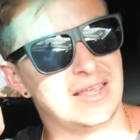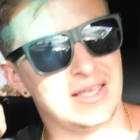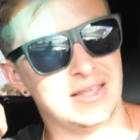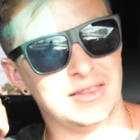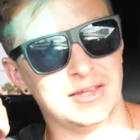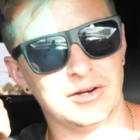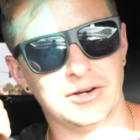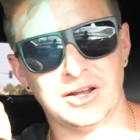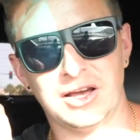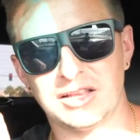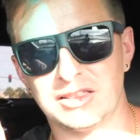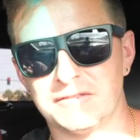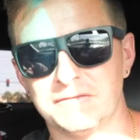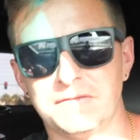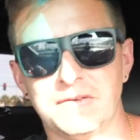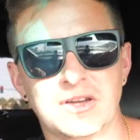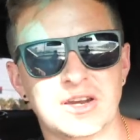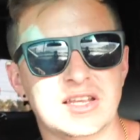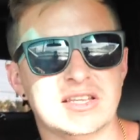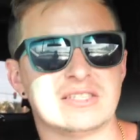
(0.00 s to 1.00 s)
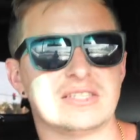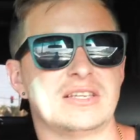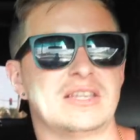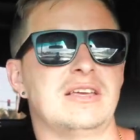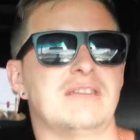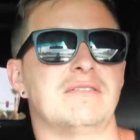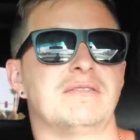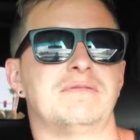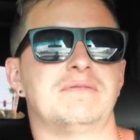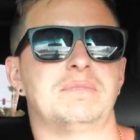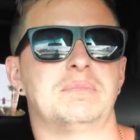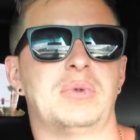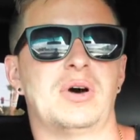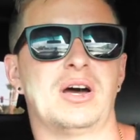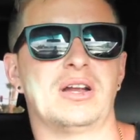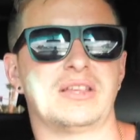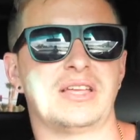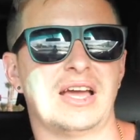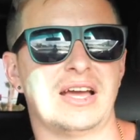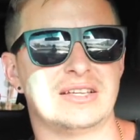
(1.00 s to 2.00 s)
and they're not the funnest
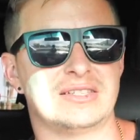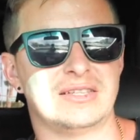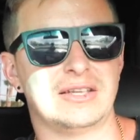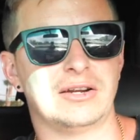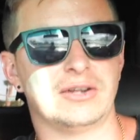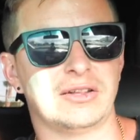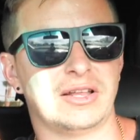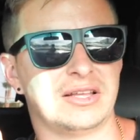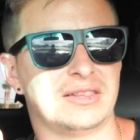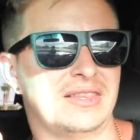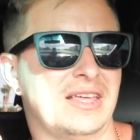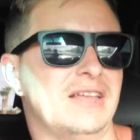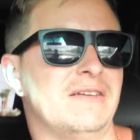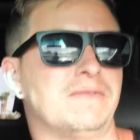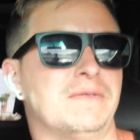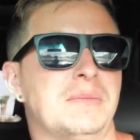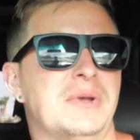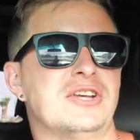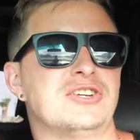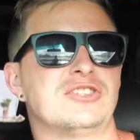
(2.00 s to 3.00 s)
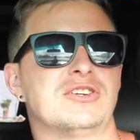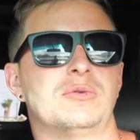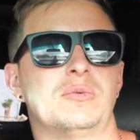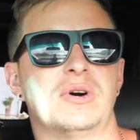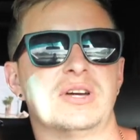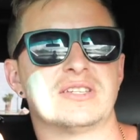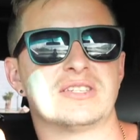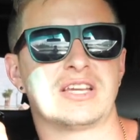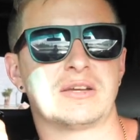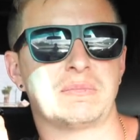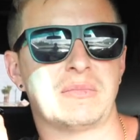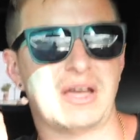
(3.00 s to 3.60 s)
podcasts. They are like the informational ones. Like